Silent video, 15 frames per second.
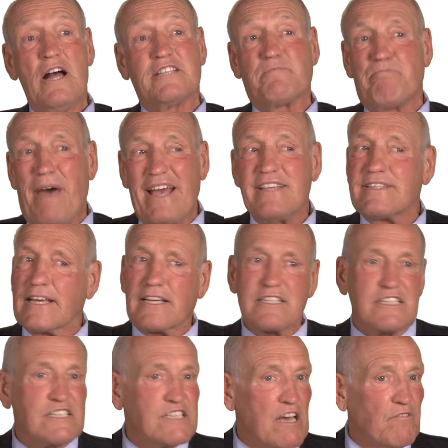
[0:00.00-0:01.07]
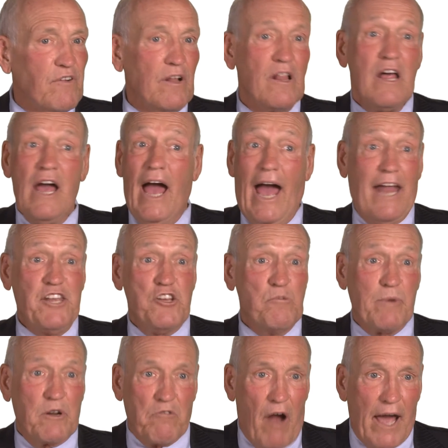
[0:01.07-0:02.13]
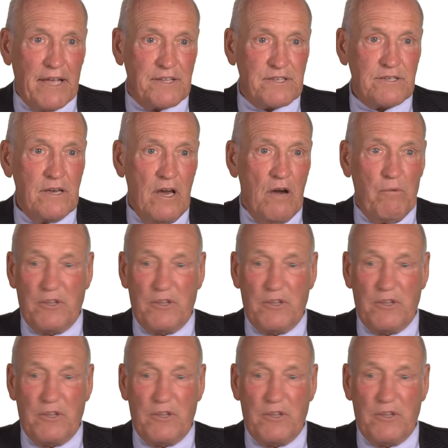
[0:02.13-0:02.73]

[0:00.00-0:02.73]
It's basic civil and human rights.